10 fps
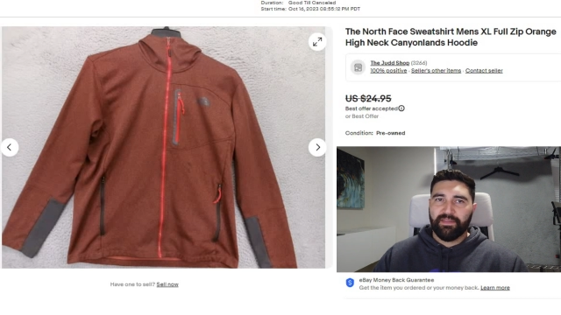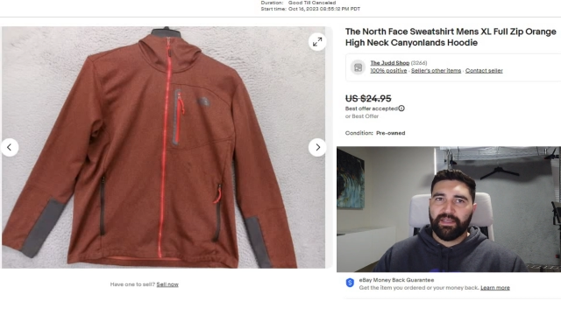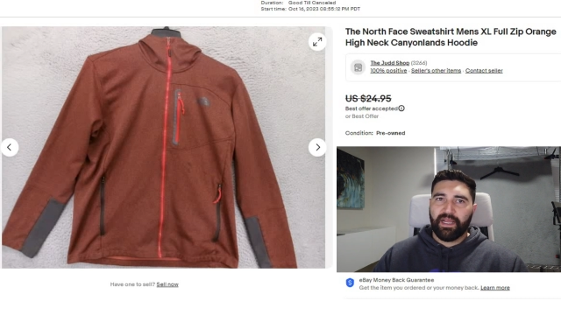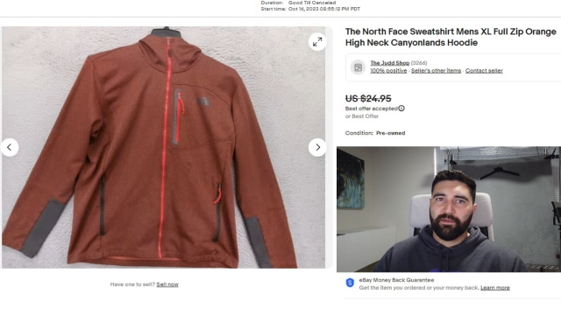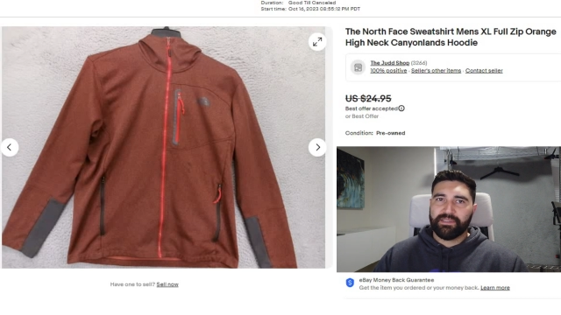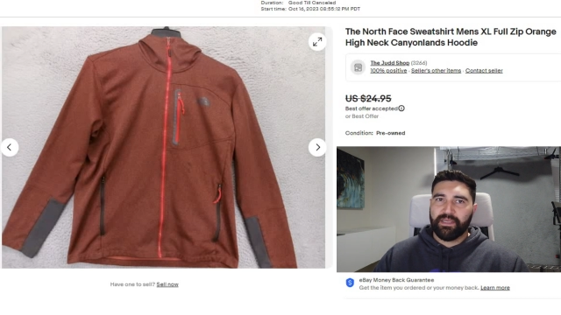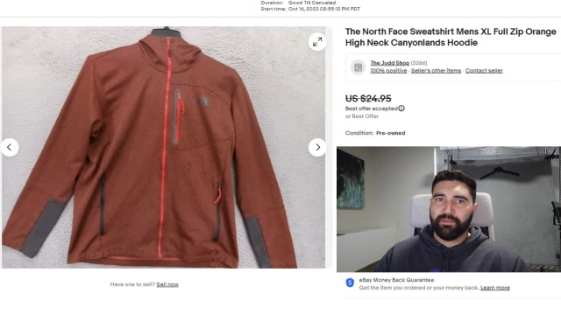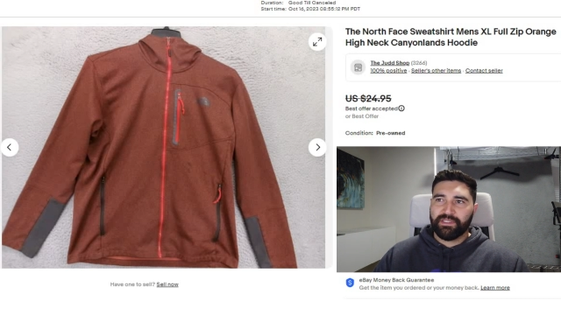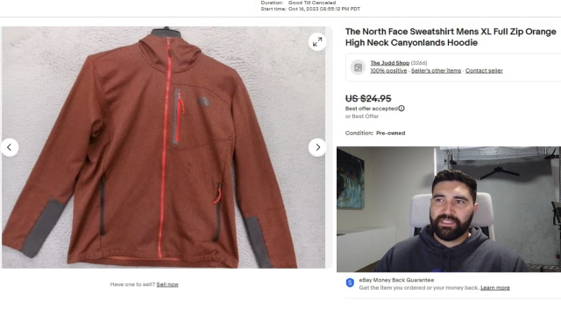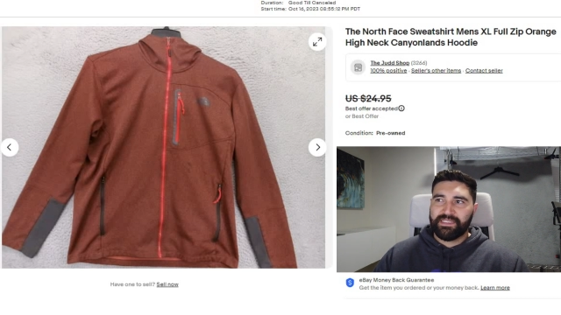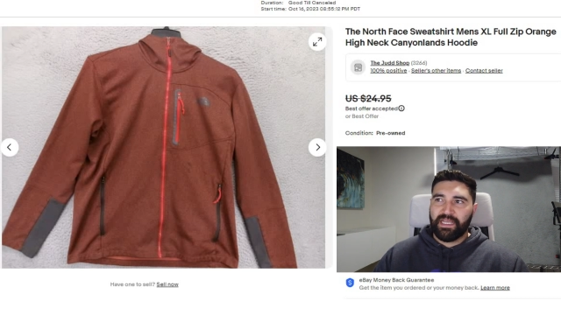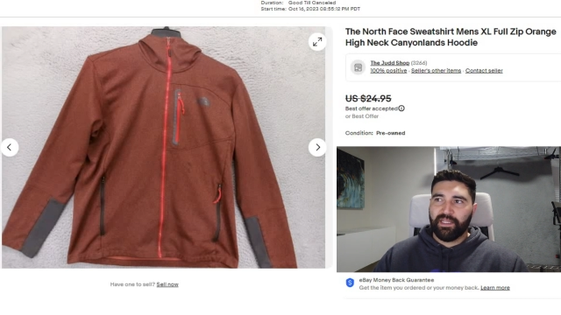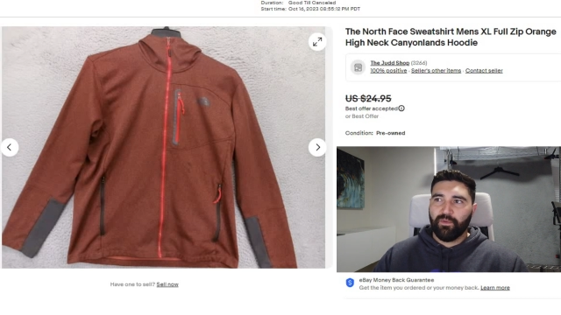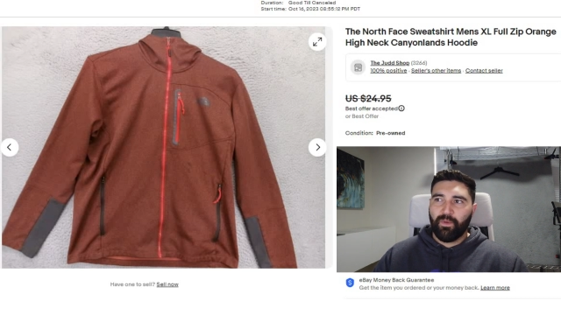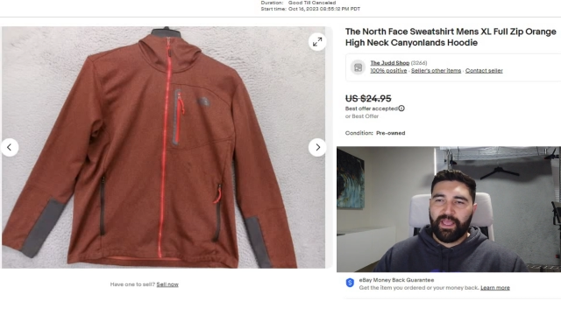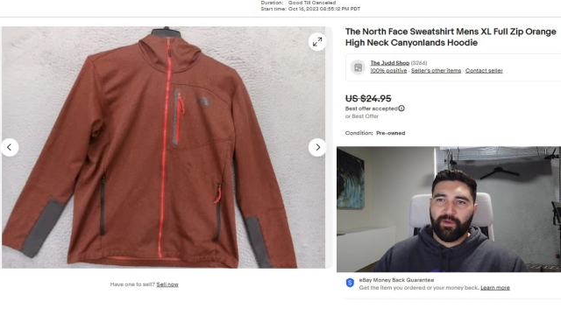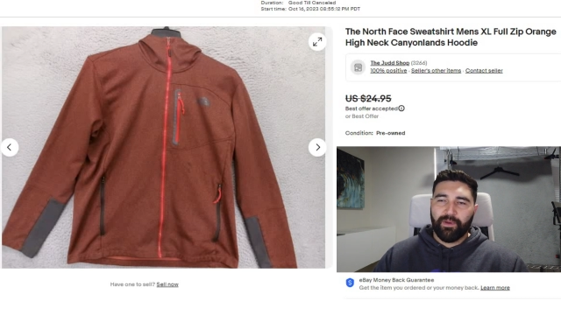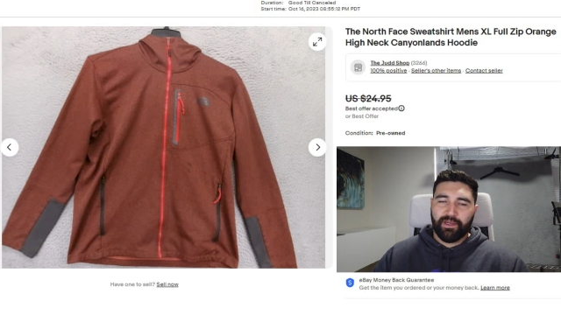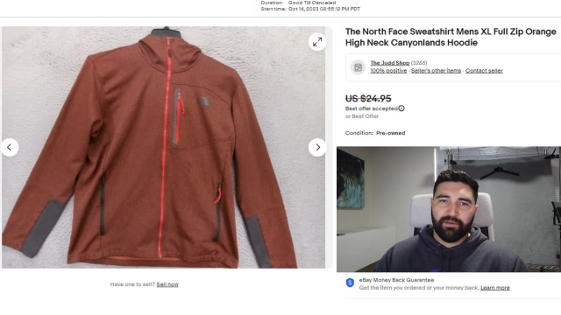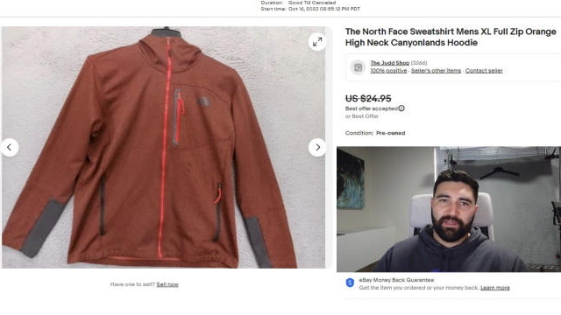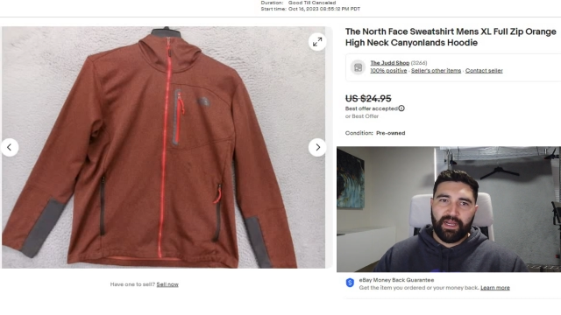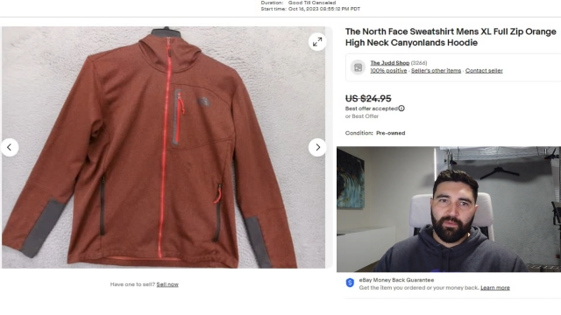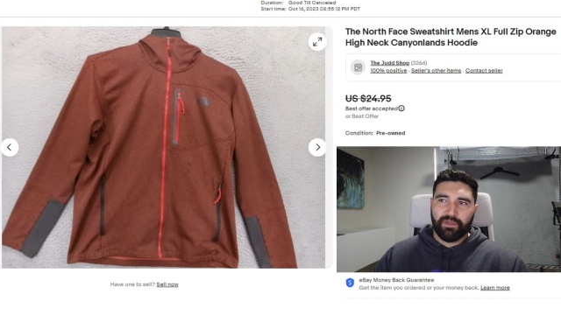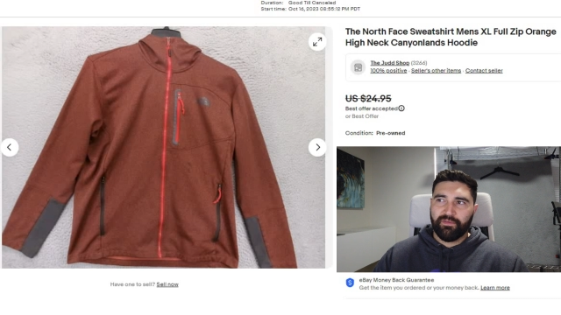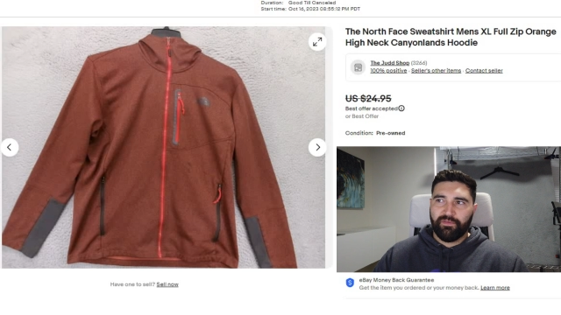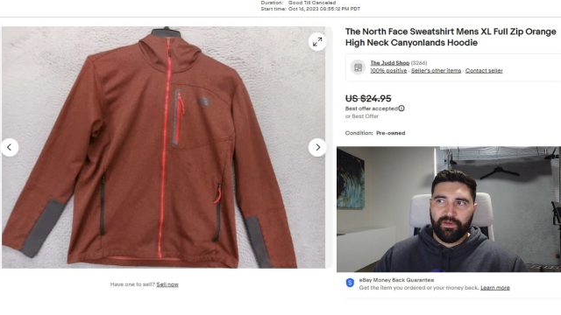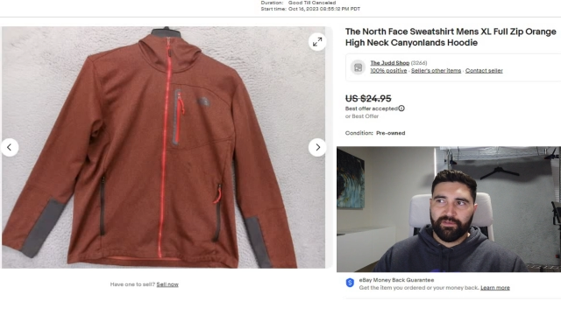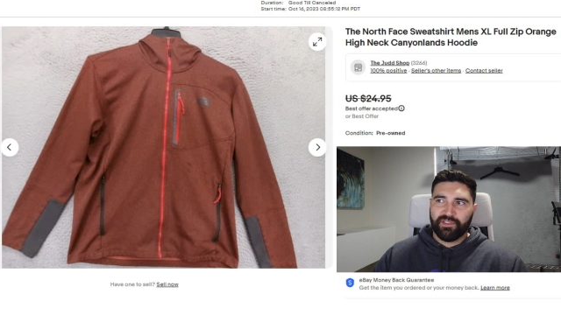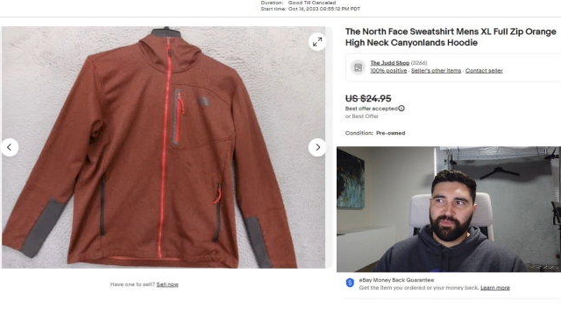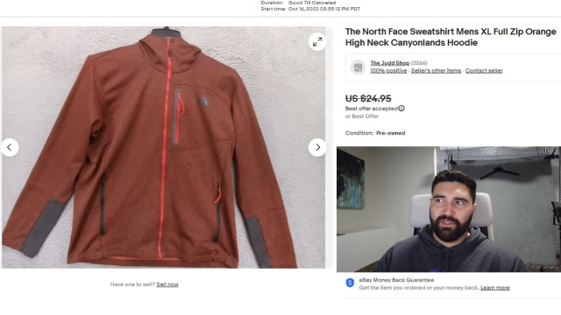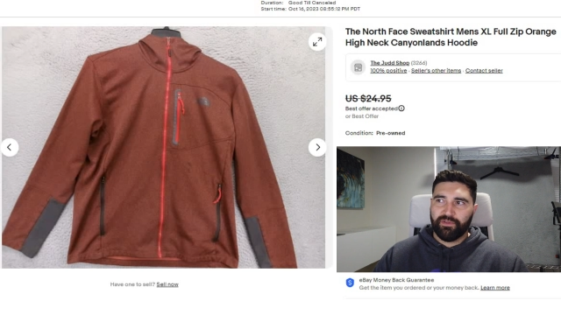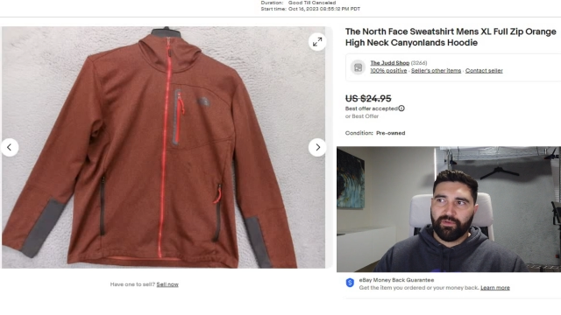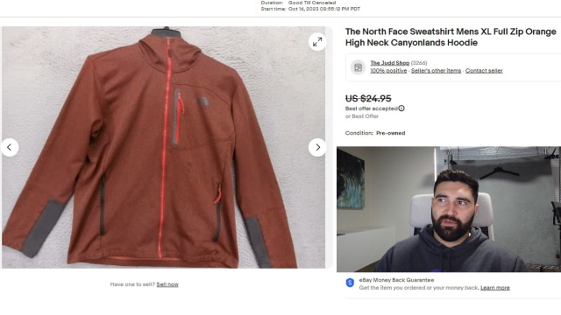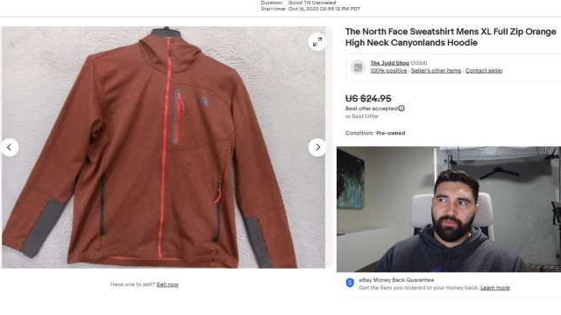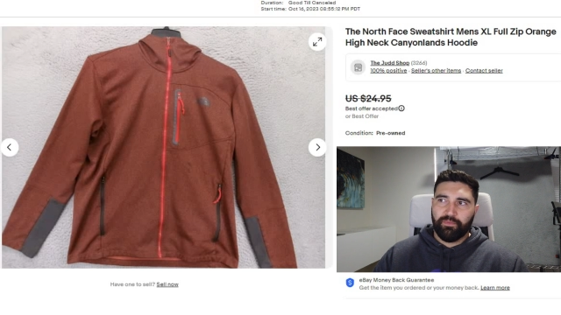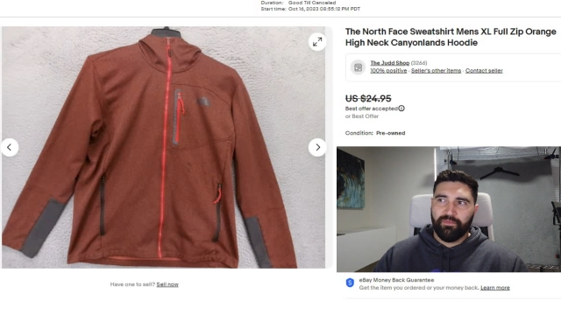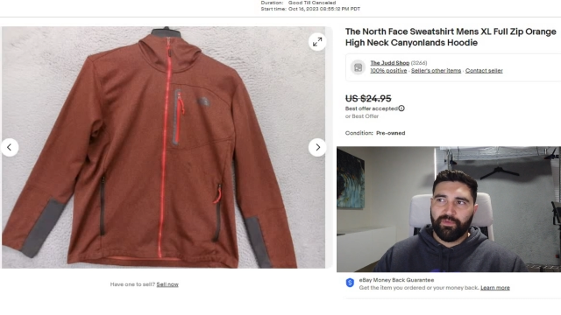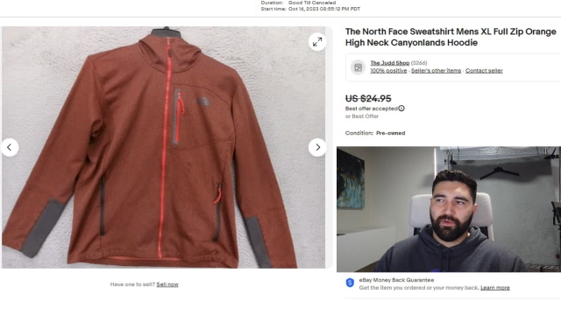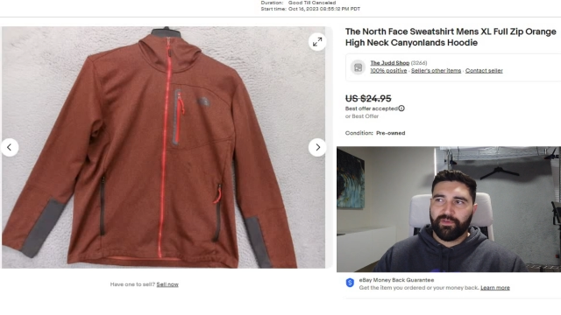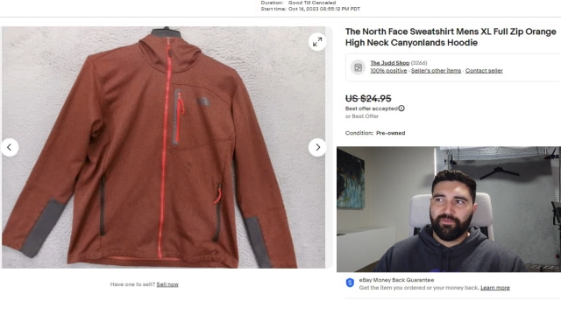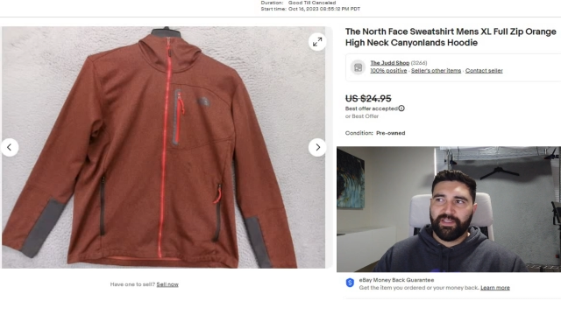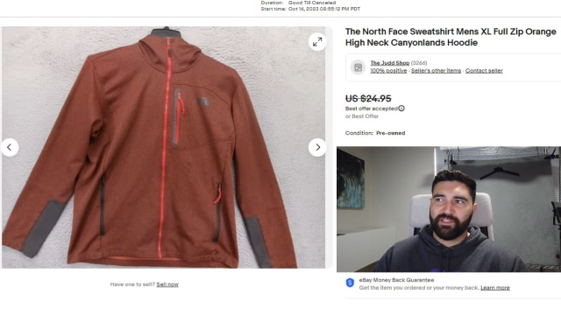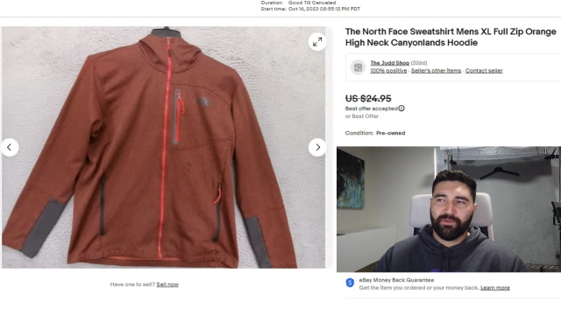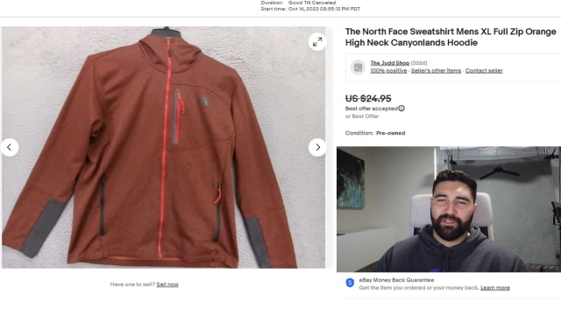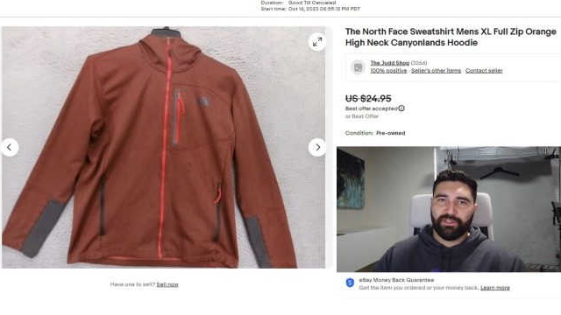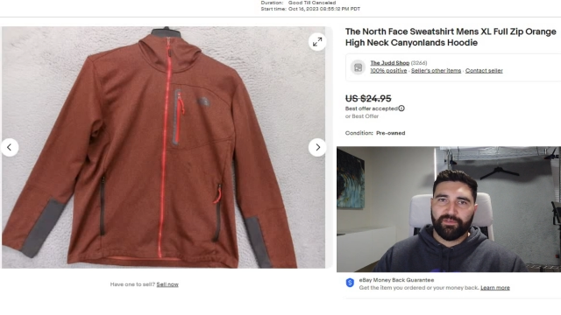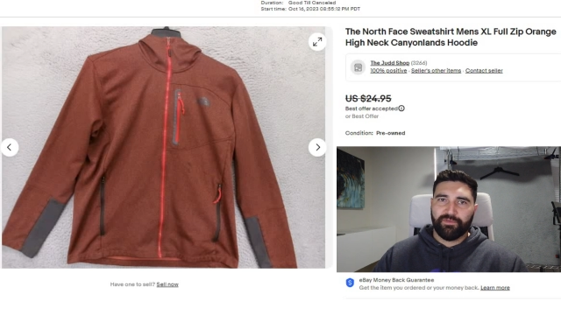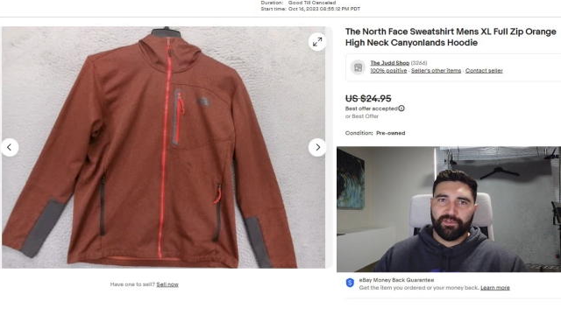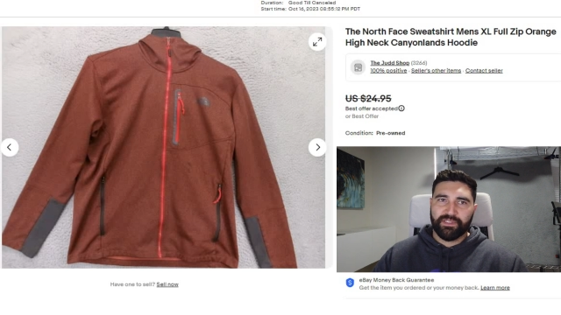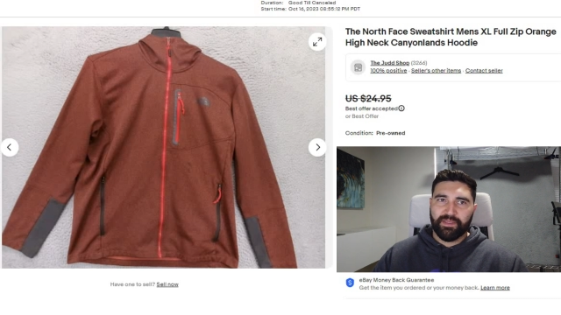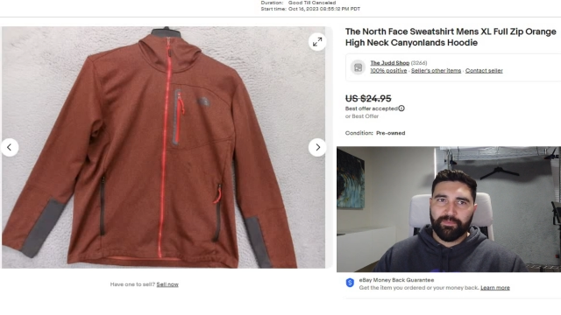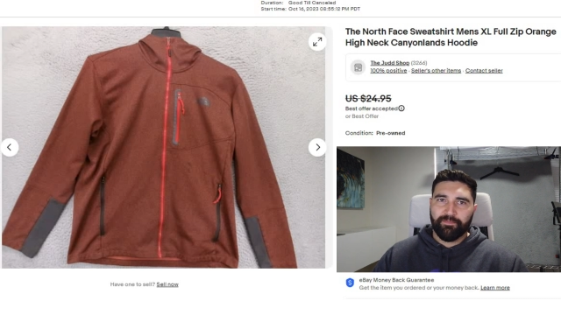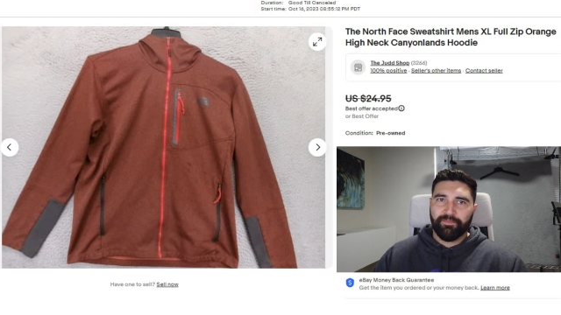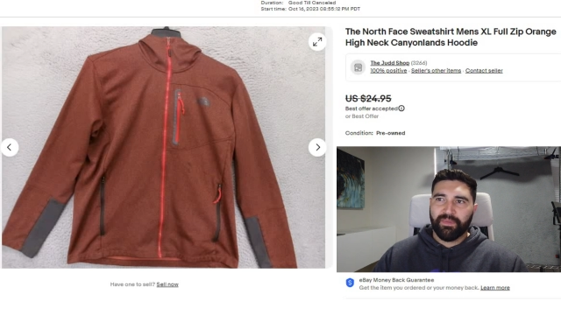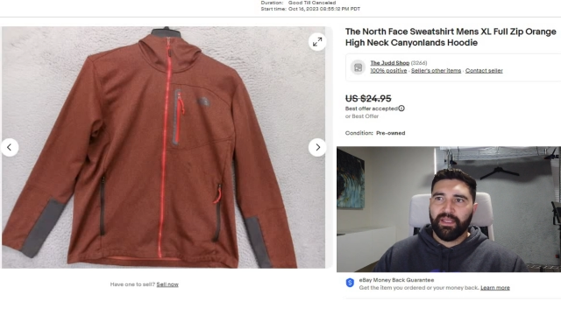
then I was able to sell it way quicker than I would have if I would just put North Face sweatshirt full zip.